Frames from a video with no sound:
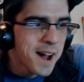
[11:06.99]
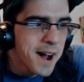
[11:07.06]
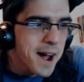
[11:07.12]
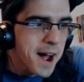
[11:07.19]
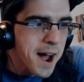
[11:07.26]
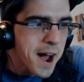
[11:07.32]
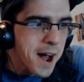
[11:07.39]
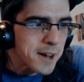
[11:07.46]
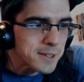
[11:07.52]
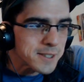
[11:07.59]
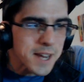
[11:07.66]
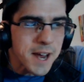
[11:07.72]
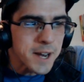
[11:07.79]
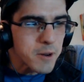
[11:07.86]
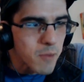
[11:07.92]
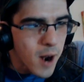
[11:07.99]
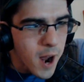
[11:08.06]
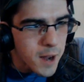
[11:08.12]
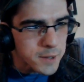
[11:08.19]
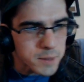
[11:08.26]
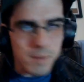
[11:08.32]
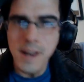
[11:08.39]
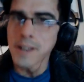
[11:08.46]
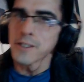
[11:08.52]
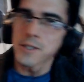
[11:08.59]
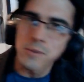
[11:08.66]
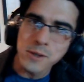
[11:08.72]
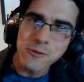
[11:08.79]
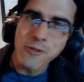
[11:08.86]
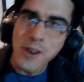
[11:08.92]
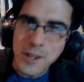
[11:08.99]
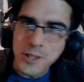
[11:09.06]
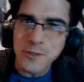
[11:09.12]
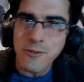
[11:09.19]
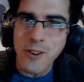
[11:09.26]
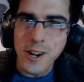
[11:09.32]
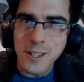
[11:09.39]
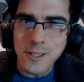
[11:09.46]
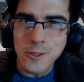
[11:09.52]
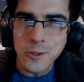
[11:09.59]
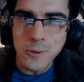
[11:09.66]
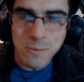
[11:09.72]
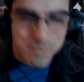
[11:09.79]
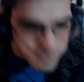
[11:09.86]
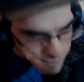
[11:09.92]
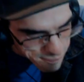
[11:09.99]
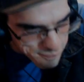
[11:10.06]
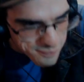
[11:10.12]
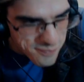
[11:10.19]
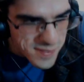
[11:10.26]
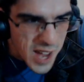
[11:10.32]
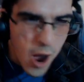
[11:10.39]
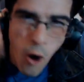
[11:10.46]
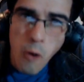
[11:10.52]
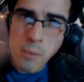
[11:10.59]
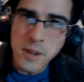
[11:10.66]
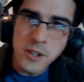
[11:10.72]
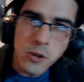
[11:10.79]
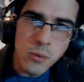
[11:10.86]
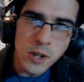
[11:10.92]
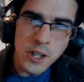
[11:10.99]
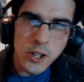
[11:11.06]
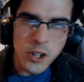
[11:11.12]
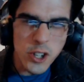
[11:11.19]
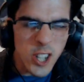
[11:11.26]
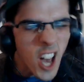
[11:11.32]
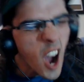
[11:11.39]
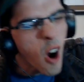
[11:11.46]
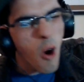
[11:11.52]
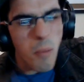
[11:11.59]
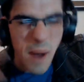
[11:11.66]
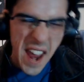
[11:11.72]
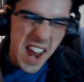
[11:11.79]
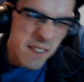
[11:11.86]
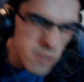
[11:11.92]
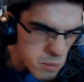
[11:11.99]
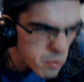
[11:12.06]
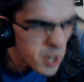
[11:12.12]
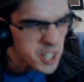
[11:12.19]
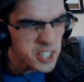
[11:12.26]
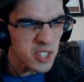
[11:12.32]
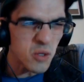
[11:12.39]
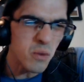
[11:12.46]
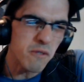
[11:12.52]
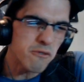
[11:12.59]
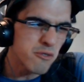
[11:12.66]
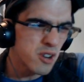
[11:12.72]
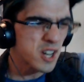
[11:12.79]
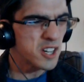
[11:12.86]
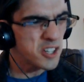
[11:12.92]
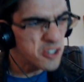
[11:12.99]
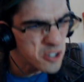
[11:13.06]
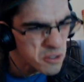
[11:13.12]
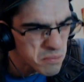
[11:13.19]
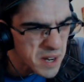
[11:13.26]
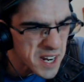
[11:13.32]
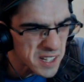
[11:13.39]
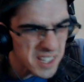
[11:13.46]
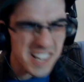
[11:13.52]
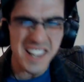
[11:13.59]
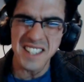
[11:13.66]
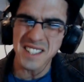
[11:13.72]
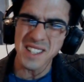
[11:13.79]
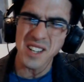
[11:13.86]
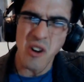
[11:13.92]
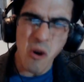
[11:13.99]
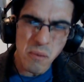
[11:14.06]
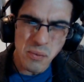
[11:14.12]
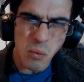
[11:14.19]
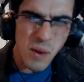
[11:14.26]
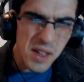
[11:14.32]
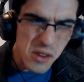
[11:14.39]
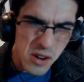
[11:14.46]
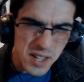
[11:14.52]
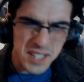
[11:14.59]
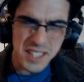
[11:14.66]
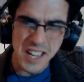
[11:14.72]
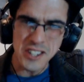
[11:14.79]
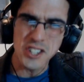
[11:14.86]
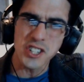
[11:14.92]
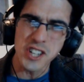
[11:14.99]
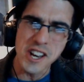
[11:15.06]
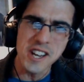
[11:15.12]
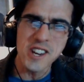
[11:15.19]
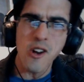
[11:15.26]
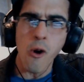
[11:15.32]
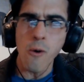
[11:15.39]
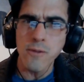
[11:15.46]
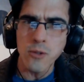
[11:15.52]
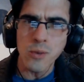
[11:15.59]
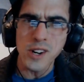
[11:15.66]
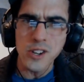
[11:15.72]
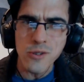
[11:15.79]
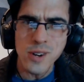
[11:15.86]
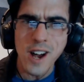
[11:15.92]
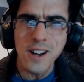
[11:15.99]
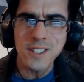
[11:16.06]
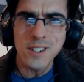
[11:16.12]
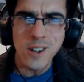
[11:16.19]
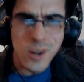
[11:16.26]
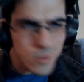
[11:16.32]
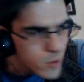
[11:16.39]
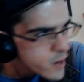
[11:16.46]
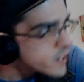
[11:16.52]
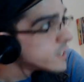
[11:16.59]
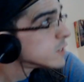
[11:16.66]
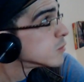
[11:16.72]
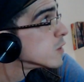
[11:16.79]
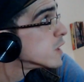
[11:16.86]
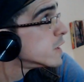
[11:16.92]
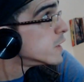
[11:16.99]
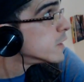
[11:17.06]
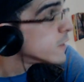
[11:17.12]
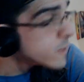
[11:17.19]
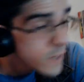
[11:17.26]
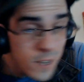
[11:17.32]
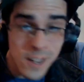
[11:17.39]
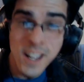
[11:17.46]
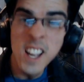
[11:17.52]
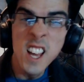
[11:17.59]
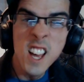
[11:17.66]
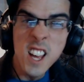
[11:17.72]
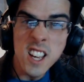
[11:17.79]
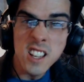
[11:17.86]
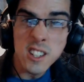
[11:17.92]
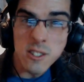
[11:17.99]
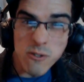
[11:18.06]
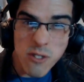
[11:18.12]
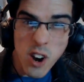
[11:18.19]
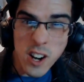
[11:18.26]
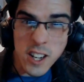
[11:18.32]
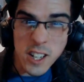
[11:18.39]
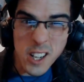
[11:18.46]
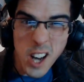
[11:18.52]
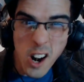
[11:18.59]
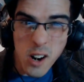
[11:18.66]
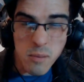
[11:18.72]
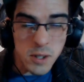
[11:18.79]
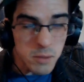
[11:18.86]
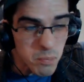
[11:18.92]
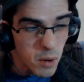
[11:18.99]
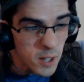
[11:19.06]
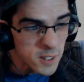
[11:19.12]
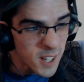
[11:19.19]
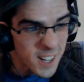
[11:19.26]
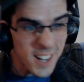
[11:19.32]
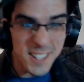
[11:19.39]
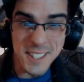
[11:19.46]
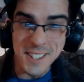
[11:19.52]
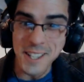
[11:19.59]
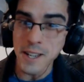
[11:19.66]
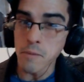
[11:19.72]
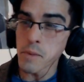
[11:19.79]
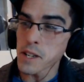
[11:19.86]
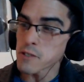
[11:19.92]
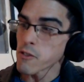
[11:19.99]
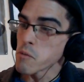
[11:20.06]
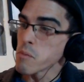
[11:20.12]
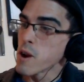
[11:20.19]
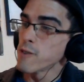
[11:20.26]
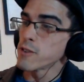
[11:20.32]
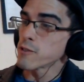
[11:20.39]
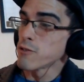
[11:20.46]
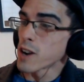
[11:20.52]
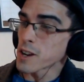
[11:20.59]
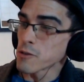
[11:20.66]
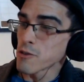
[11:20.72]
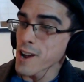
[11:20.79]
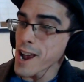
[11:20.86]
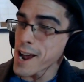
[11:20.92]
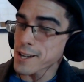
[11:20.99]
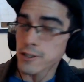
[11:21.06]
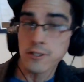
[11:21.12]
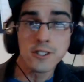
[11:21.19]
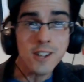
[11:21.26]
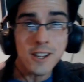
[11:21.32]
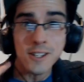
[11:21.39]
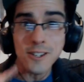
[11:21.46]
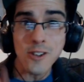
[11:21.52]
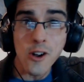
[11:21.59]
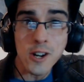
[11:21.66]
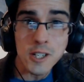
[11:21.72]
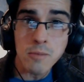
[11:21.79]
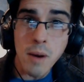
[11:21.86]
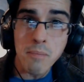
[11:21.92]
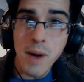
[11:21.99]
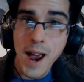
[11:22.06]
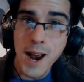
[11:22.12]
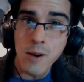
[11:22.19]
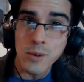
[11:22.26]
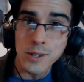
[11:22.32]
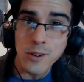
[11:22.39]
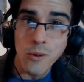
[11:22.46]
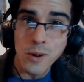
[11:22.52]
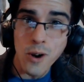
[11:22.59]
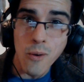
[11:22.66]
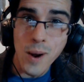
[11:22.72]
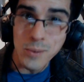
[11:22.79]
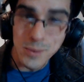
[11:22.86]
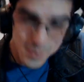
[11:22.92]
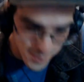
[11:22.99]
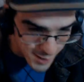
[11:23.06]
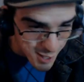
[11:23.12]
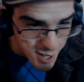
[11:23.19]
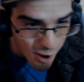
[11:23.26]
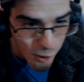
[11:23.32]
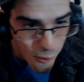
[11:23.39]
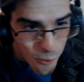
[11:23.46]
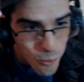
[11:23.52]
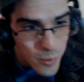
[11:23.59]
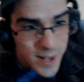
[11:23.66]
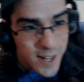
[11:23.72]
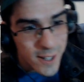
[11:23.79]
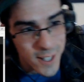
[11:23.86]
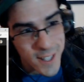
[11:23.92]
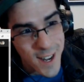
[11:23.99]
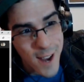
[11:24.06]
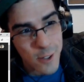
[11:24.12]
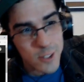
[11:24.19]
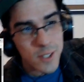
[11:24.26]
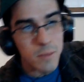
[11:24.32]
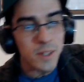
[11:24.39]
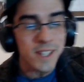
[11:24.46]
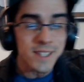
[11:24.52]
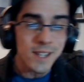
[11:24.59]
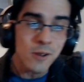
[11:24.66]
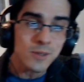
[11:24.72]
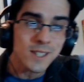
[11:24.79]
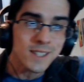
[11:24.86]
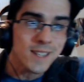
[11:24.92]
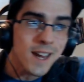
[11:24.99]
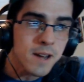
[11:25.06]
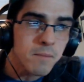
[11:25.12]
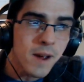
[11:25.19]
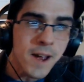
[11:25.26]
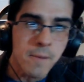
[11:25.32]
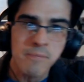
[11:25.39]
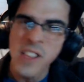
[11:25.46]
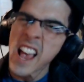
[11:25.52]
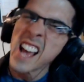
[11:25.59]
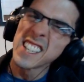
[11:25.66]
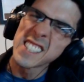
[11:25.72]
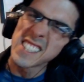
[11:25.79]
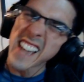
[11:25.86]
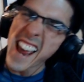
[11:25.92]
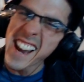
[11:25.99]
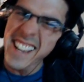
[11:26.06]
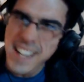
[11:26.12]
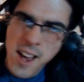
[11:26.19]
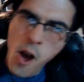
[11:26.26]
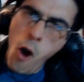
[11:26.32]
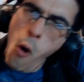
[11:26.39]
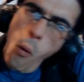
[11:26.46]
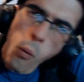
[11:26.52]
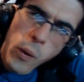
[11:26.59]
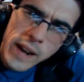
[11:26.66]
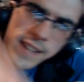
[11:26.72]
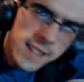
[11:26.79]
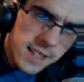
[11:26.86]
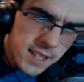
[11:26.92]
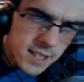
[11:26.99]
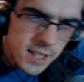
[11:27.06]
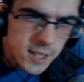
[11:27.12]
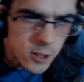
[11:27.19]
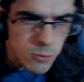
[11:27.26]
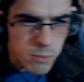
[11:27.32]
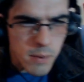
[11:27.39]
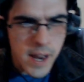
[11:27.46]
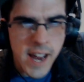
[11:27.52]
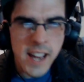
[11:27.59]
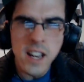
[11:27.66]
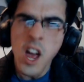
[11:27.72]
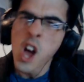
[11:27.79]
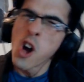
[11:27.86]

Ah, uh, Danny Rhymes, man. This was fun as fuck, dude. I hope you're doing good. I hope everybody's doing fucking good, man. Like I said, I hope the weather isn't as shitty over where you guys are, where it is right here. It's fucking garbage, but like I said, it makes for perfect fucking reactions as long as my power don't go out. So we gonna nail some of these out today, man. Danny, wicked to see you, man.